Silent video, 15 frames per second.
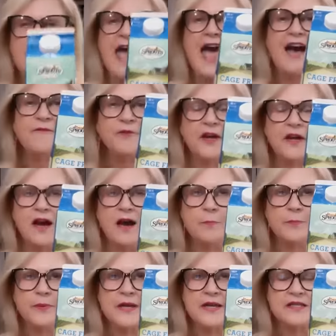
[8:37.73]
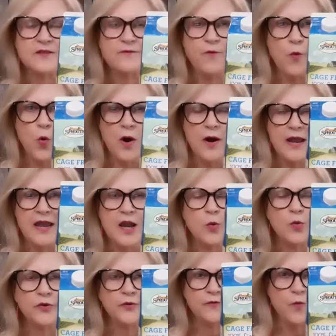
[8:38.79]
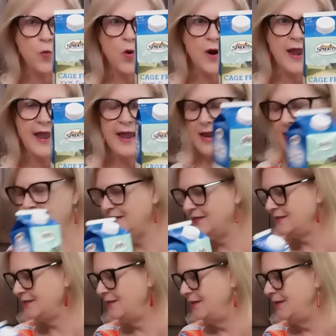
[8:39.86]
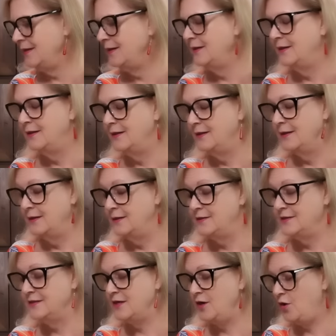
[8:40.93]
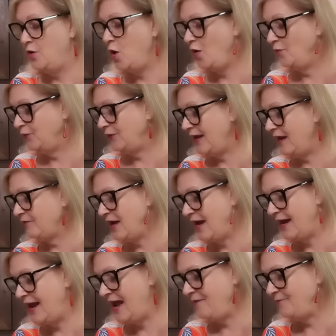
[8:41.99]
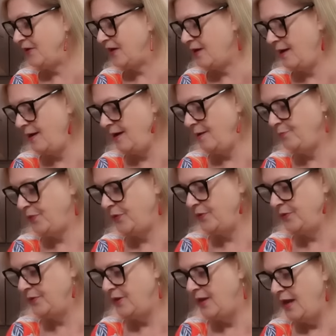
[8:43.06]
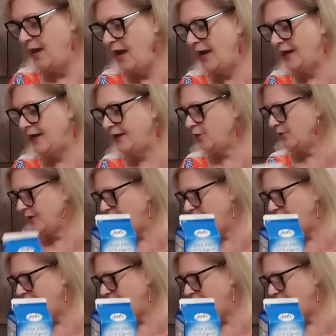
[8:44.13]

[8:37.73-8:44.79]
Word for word: Half a cup is equal to four eggs. So hopefully I've got half a cup. I gotta go